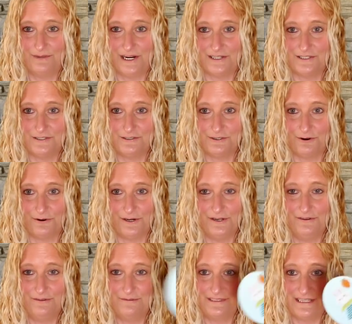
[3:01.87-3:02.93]
my
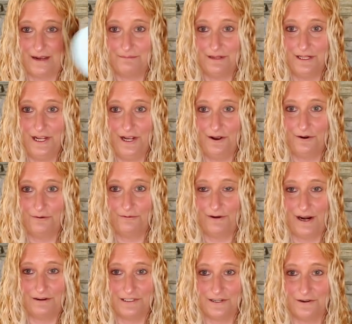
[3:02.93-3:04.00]
tutorial down below.
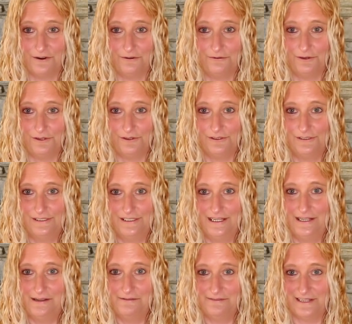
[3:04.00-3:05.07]
Round and oval
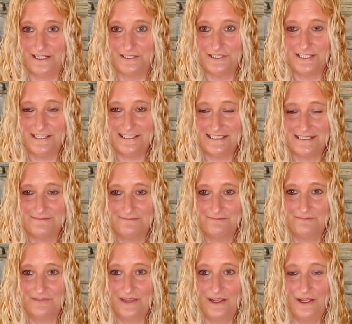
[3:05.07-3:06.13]
finishes.
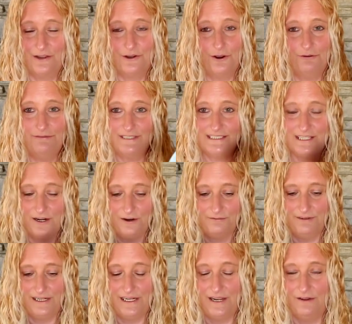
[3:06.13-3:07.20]
Go visit her
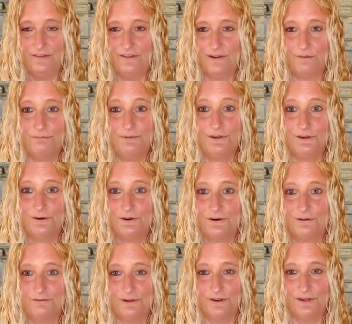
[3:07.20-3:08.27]
video. They're
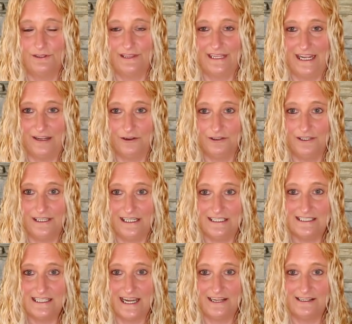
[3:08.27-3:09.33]
beautiful. Now you
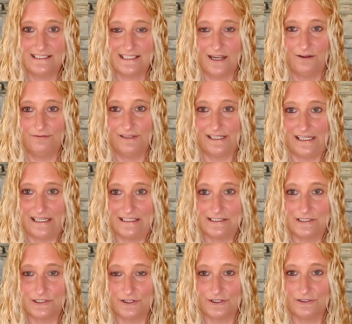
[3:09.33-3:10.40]
need to get yourself an
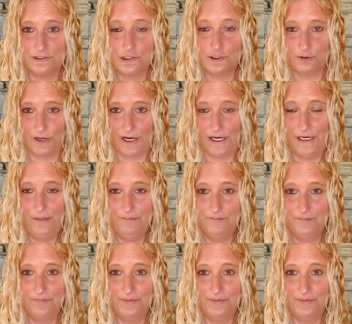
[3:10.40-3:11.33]
Easter tree